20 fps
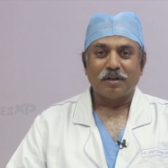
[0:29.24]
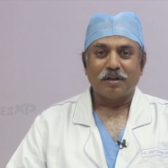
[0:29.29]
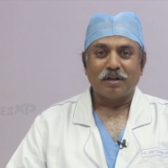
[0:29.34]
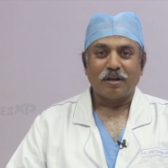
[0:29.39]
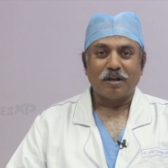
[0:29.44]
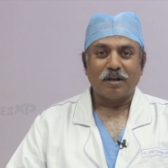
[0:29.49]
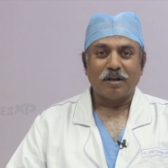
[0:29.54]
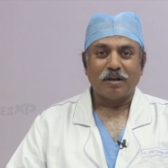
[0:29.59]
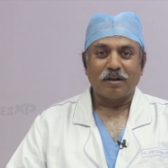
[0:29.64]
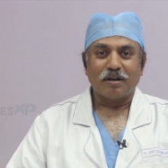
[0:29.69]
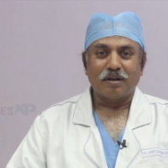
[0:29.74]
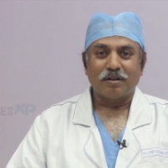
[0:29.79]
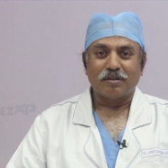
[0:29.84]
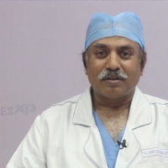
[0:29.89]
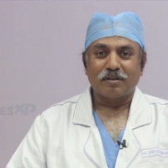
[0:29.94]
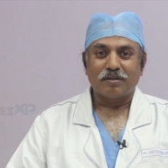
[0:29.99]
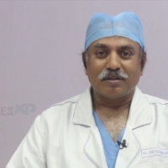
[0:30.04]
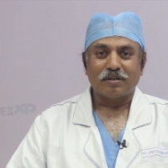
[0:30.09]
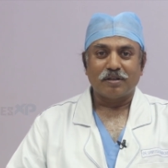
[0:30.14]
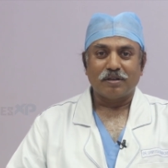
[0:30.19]

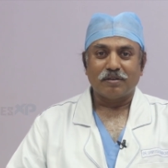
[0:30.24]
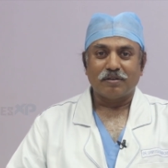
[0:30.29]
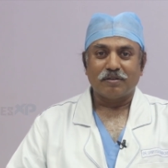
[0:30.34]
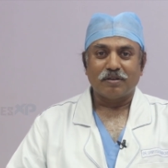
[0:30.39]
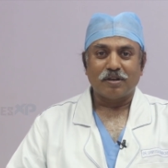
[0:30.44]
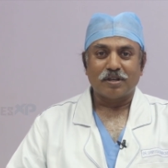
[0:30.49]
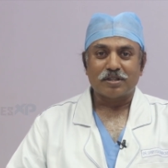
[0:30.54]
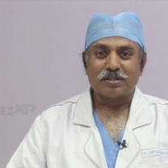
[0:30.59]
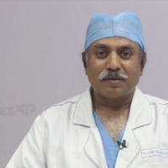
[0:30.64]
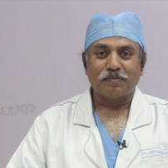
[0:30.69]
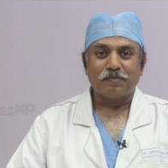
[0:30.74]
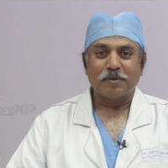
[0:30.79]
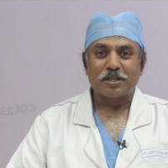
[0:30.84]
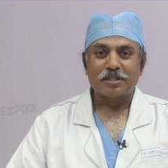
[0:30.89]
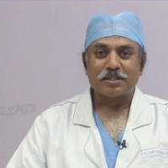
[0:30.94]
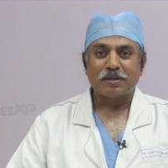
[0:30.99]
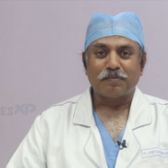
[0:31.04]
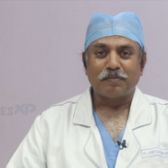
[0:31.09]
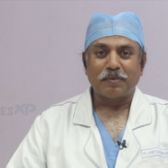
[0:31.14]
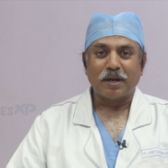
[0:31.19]
uh, loss of blood
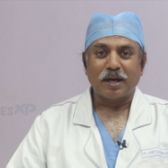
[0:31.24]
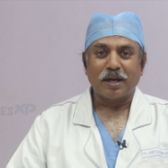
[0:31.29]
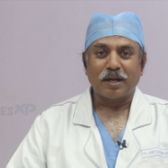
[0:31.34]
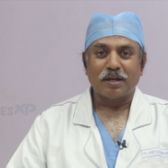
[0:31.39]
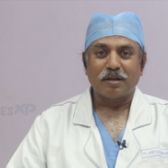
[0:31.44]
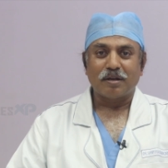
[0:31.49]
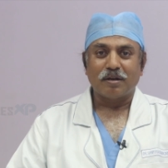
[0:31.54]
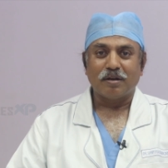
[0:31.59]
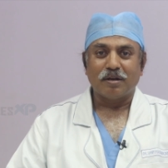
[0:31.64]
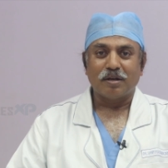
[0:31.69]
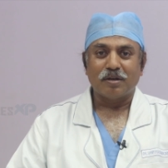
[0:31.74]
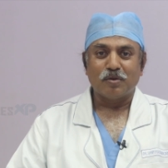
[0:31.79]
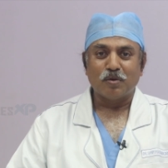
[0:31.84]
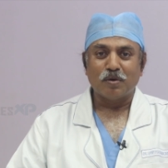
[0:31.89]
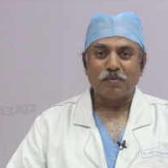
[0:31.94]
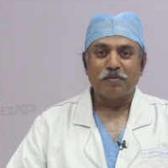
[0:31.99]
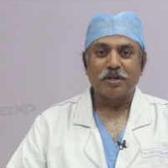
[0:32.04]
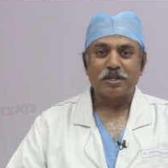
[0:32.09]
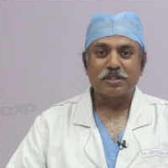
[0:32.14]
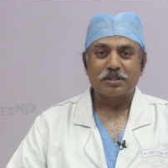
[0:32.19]
supply or
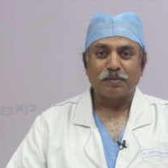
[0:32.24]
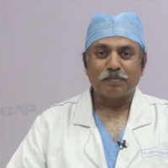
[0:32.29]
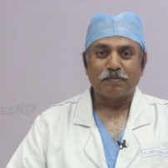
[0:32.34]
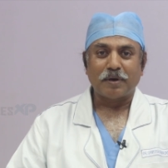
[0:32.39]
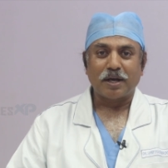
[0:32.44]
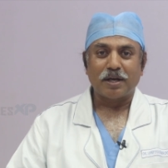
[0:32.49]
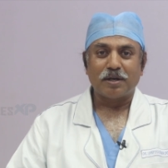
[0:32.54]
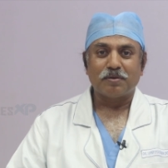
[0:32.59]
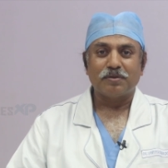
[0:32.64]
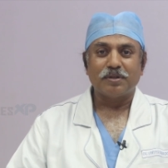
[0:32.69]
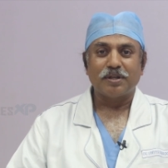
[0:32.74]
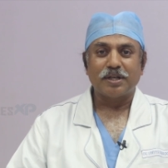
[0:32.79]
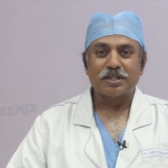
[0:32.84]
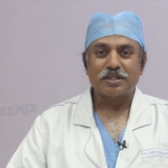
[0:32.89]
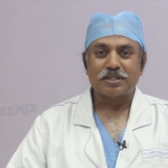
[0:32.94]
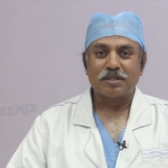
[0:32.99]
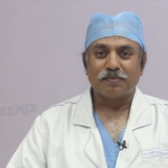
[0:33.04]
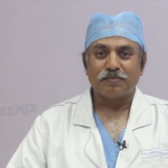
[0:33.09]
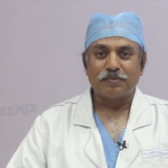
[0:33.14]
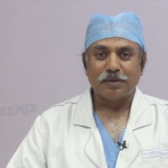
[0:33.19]
no blood supply to the
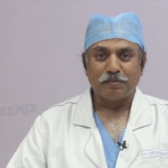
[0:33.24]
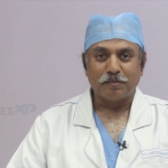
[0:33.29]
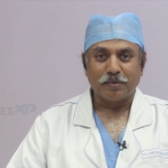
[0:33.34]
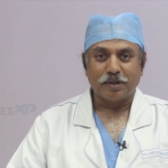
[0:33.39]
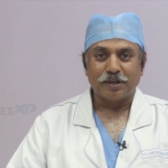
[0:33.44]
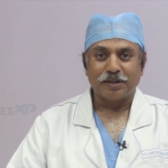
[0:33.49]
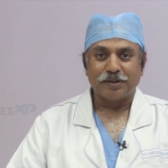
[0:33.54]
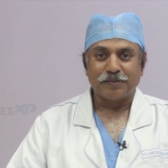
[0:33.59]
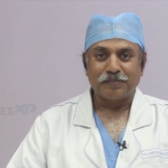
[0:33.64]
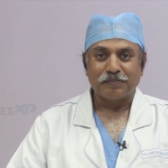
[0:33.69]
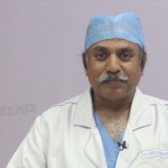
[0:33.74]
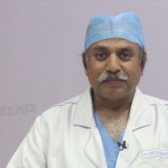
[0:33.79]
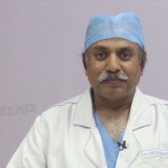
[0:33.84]
rest of the body.